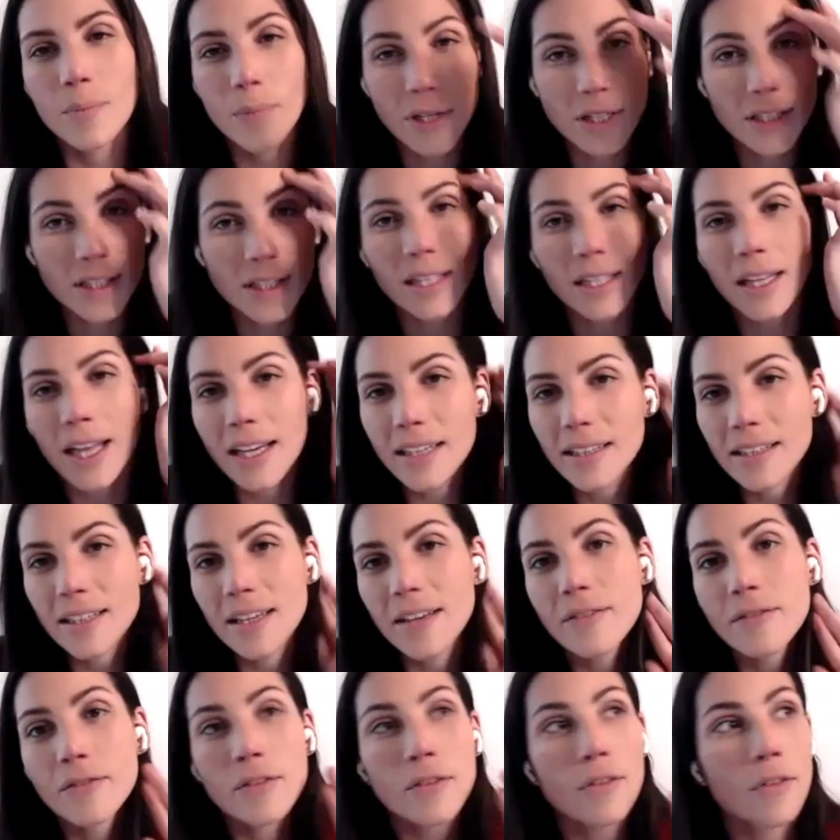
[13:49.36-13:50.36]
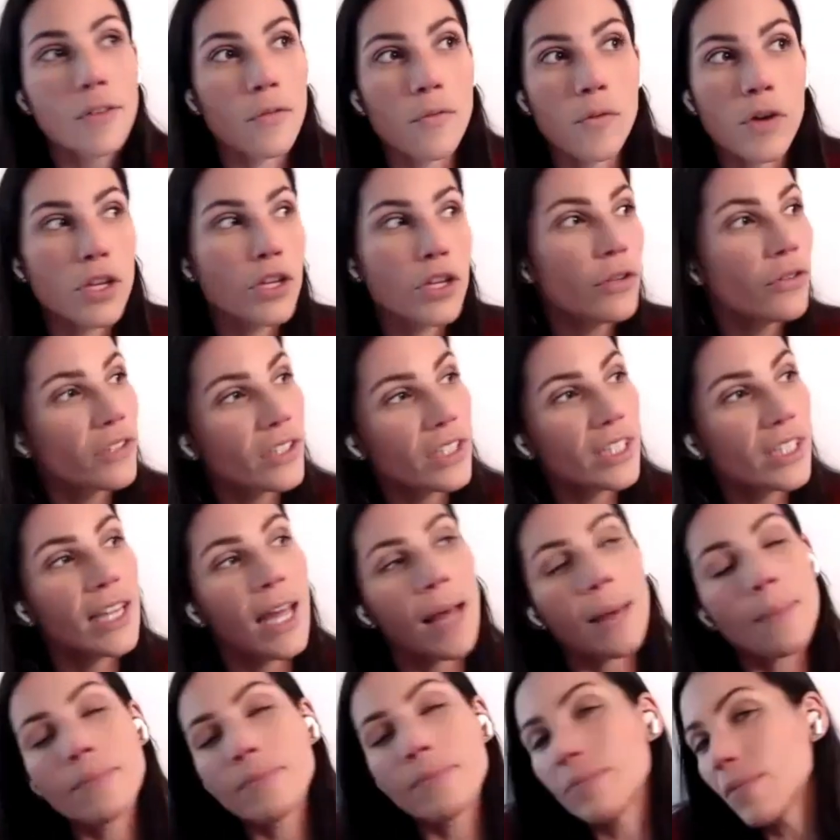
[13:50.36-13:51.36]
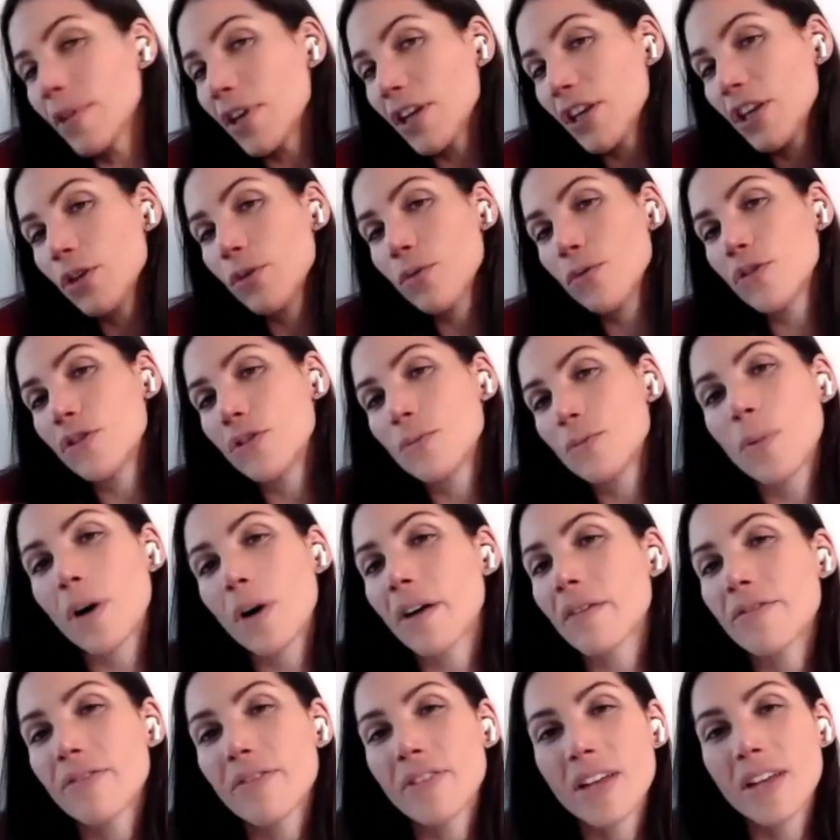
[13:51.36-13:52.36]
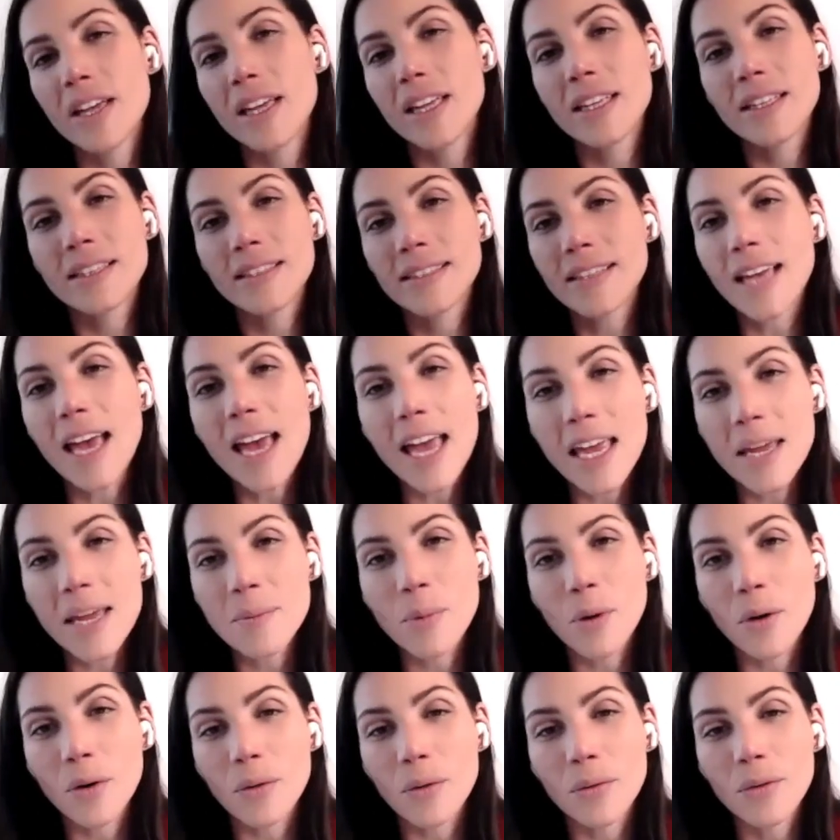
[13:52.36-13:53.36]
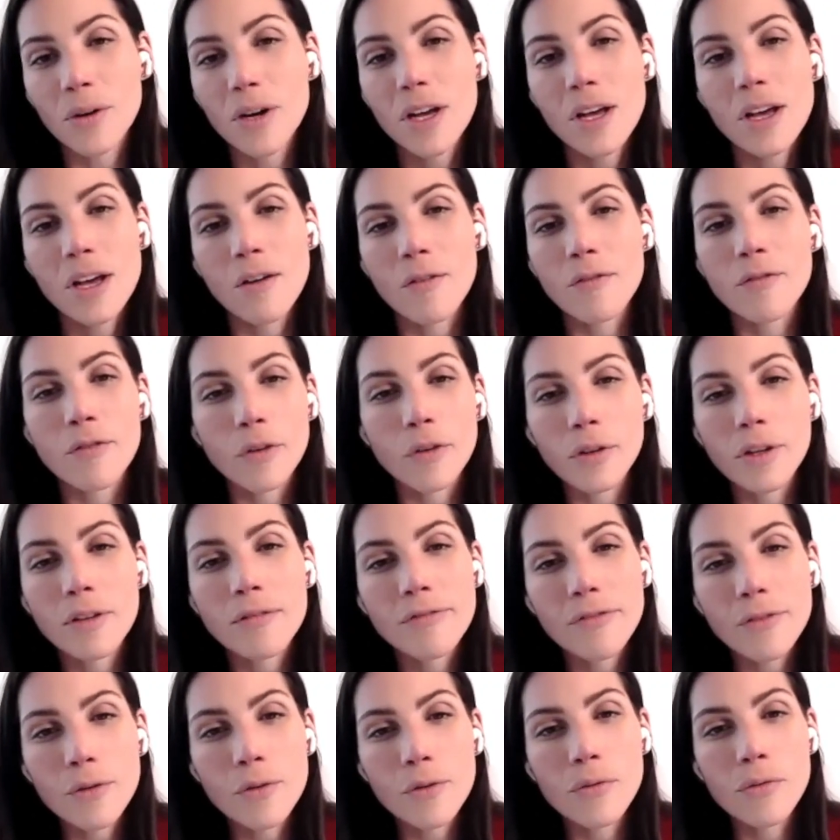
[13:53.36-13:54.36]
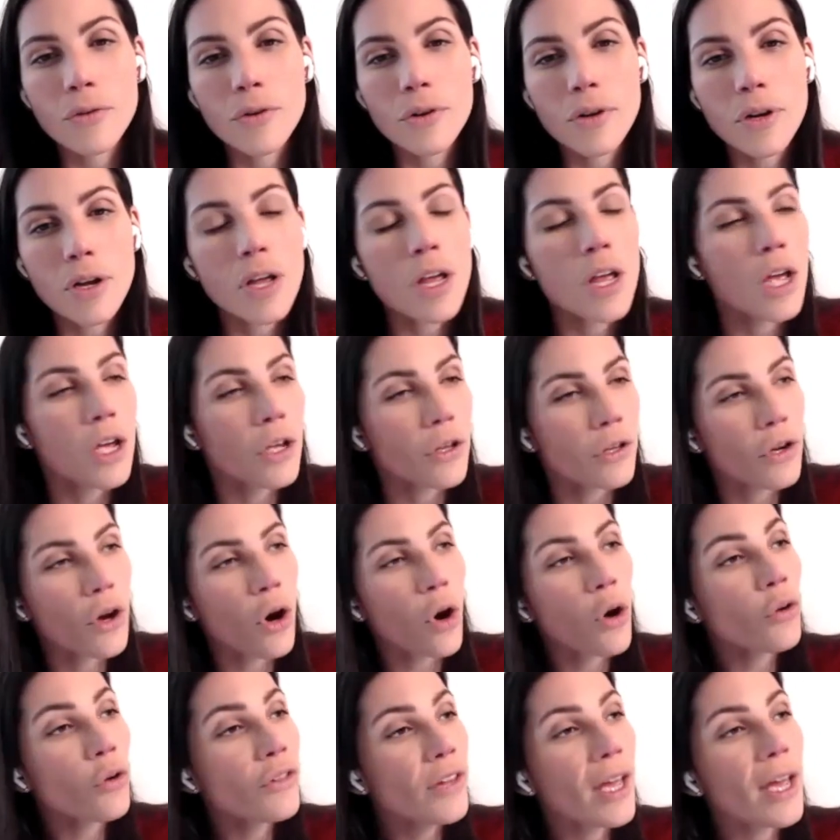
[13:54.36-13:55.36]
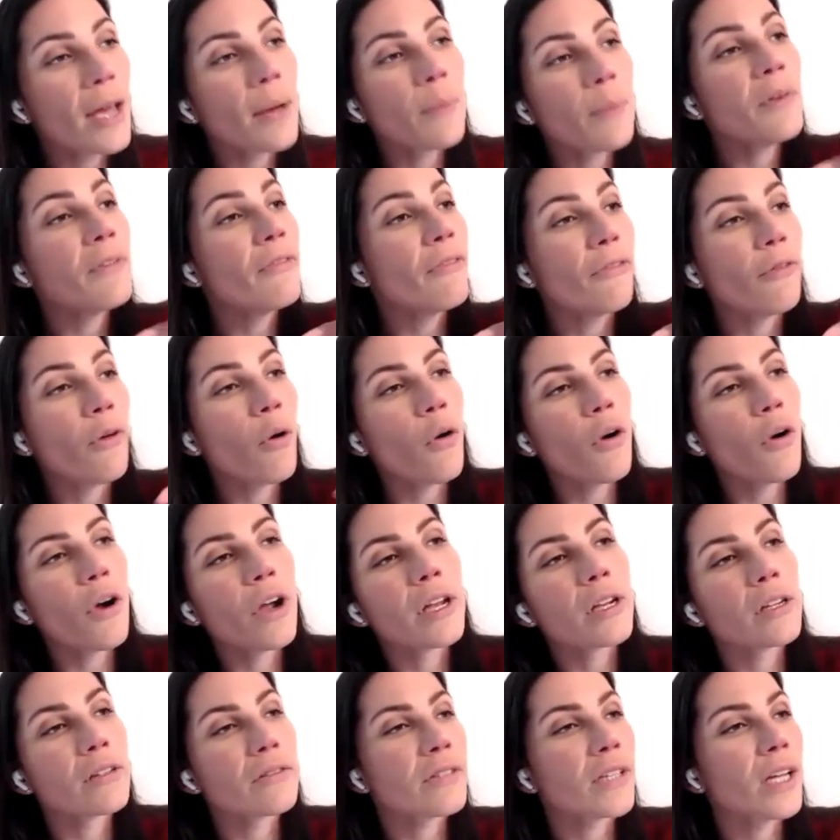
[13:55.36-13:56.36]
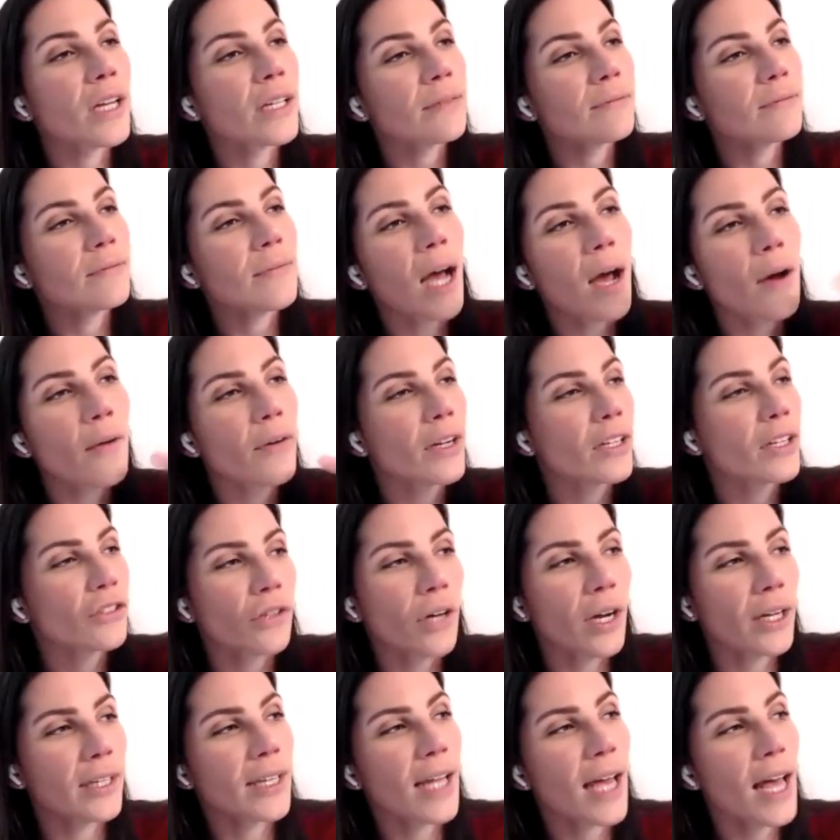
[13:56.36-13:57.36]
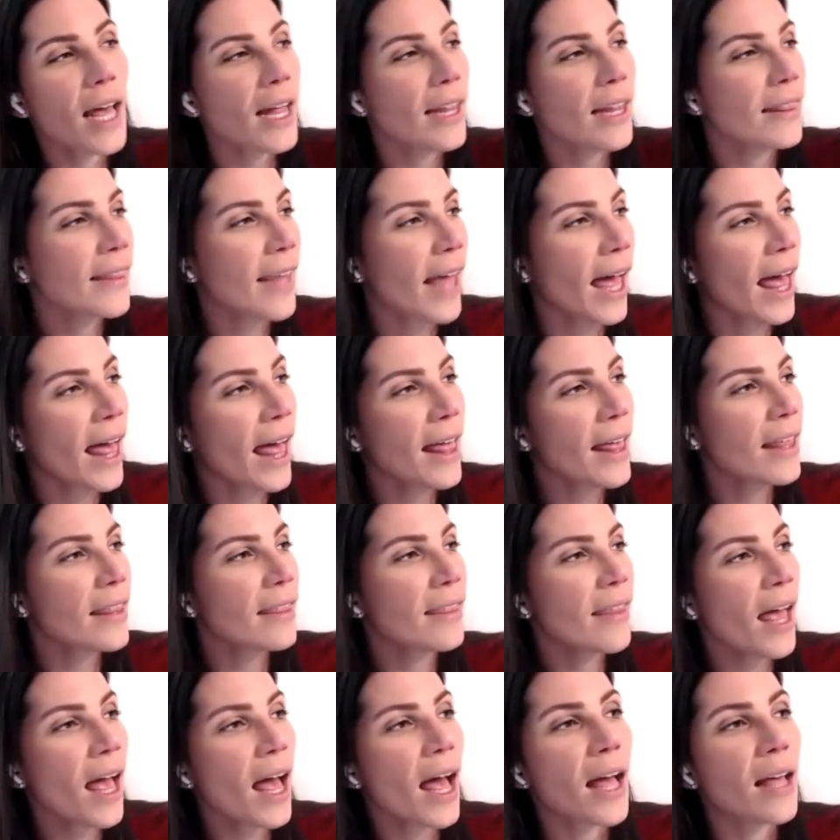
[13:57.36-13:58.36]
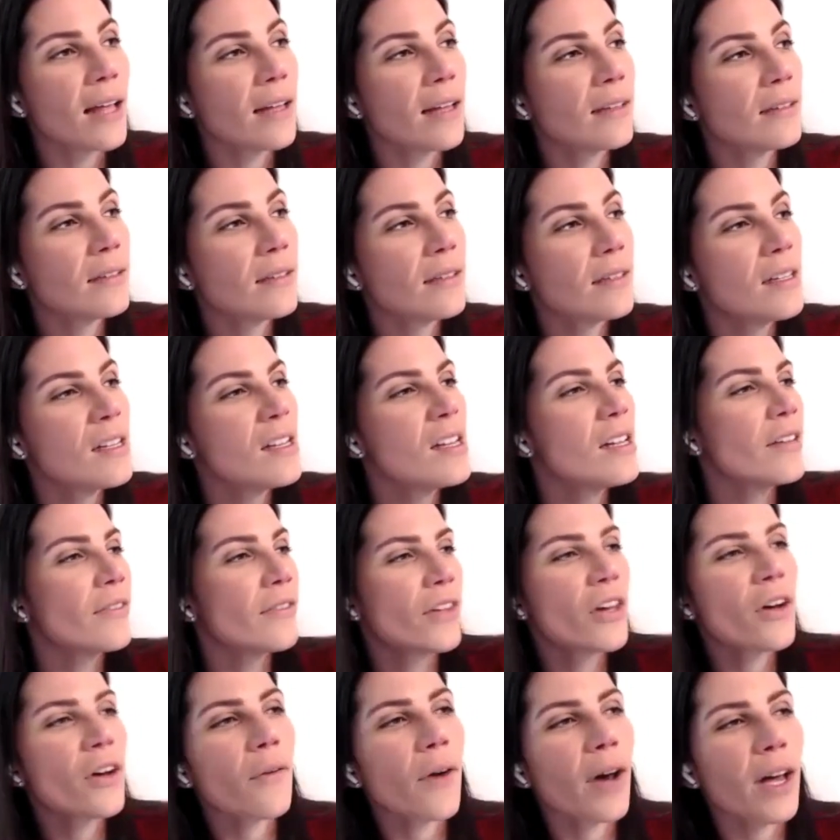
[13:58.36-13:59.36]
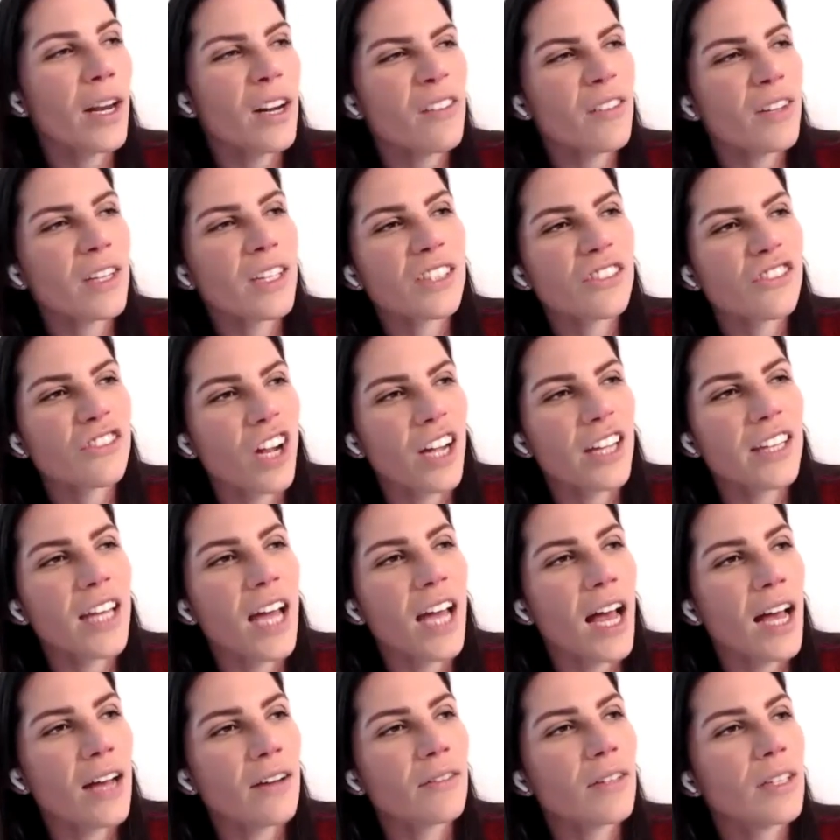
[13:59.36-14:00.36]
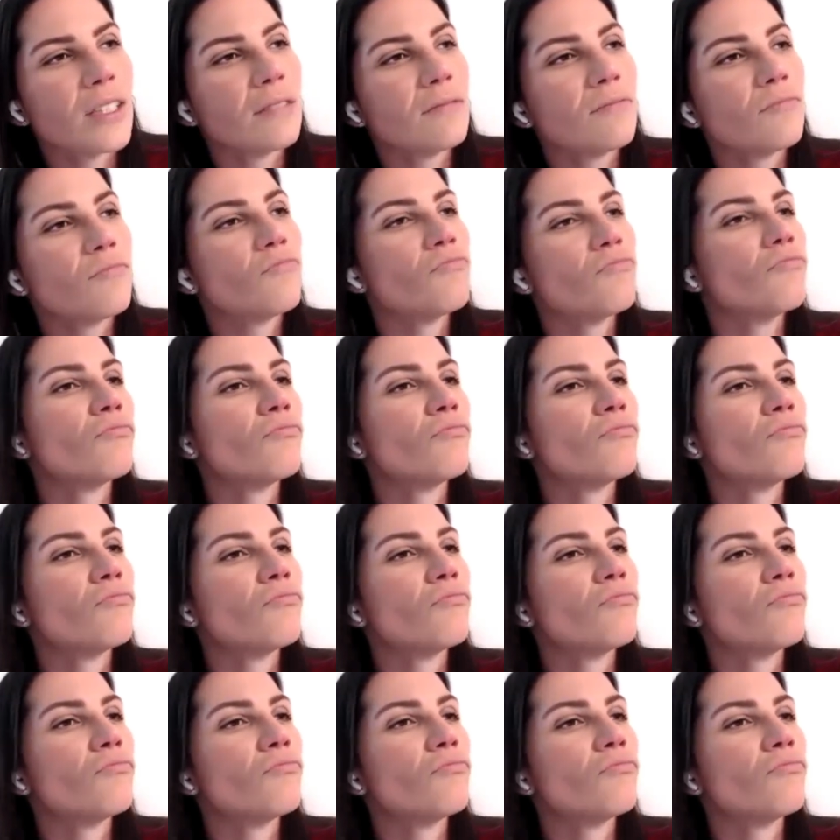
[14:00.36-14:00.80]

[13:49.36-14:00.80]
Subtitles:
Be selective. When you see that huge buffet table full of food, go there before and it's like, I want to try that, that, and that. No, I don't want to try that one.